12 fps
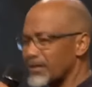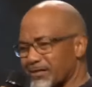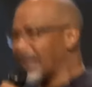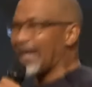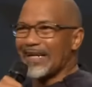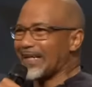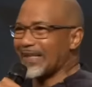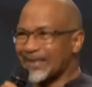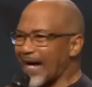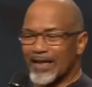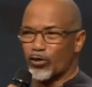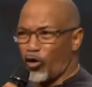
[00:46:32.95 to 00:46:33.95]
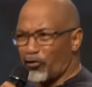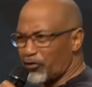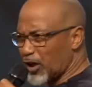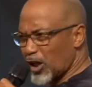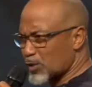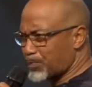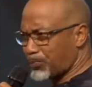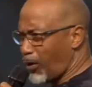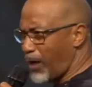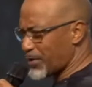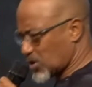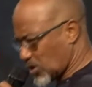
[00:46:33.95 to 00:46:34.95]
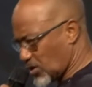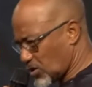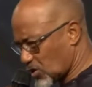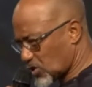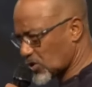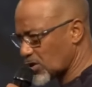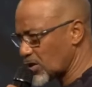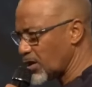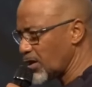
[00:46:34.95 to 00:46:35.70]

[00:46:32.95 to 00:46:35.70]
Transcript: They cut off his promises.